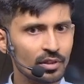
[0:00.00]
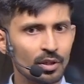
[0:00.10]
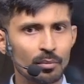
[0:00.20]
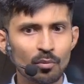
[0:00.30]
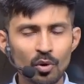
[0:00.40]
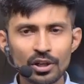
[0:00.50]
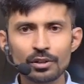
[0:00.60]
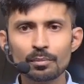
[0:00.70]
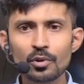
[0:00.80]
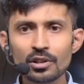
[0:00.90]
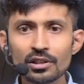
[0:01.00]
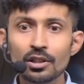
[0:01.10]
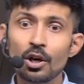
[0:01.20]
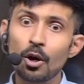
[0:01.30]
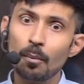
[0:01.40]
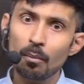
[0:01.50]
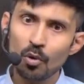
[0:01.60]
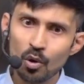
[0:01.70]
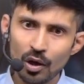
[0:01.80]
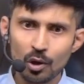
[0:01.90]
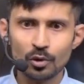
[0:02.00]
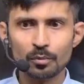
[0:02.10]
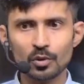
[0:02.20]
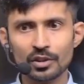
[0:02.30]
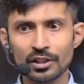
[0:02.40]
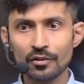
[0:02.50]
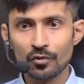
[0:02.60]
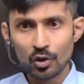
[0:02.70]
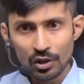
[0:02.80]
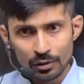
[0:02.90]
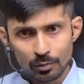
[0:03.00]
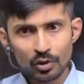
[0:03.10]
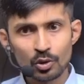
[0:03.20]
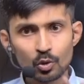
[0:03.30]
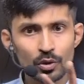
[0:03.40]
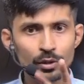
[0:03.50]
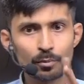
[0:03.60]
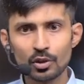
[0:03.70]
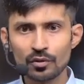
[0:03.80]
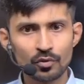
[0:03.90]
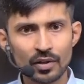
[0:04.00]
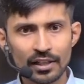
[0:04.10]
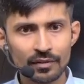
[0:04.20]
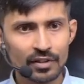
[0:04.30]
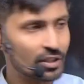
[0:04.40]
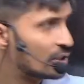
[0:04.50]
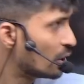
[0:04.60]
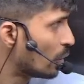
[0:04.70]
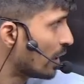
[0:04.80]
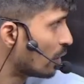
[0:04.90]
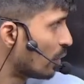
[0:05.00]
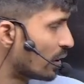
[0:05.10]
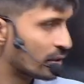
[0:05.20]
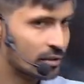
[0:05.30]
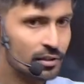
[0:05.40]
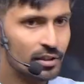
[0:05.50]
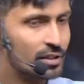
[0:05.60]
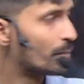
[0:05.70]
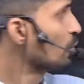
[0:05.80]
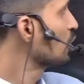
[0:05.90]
More input, more output. If your input, two input, if you are giving 0 and 1, suppose you